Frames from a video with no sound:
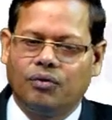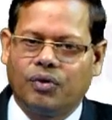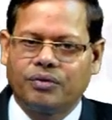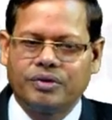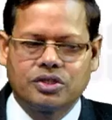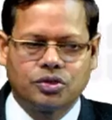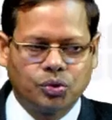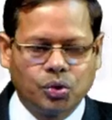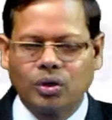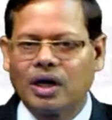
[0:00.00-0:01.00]
for which
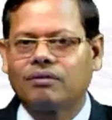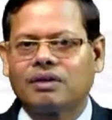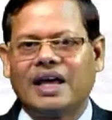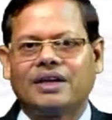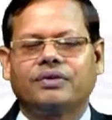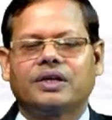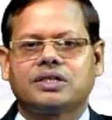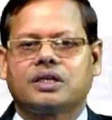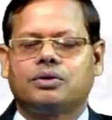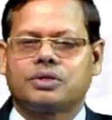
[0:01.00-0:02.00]
you do not have
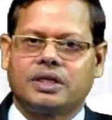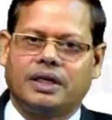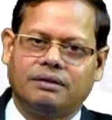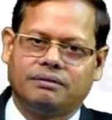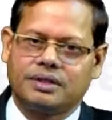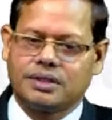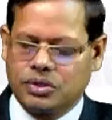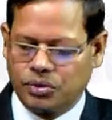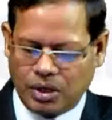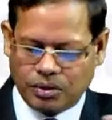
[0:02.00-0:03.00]
clarification outside.
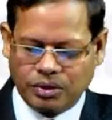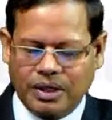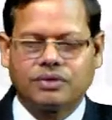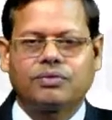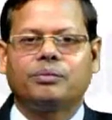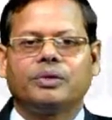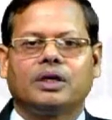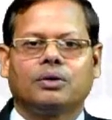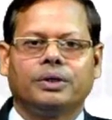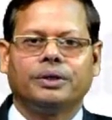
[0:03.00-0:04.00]
So, you have to get from
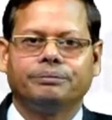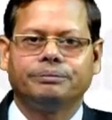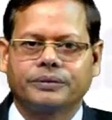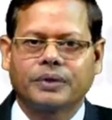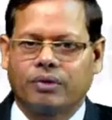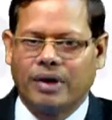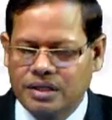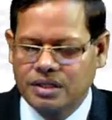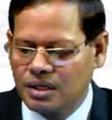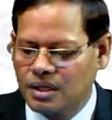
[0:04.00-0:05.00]
here only,
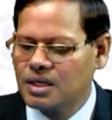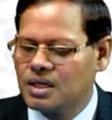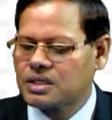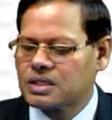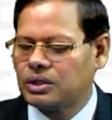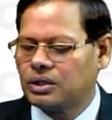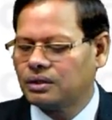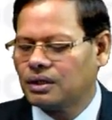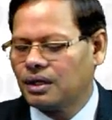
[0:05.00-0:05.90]
right. So,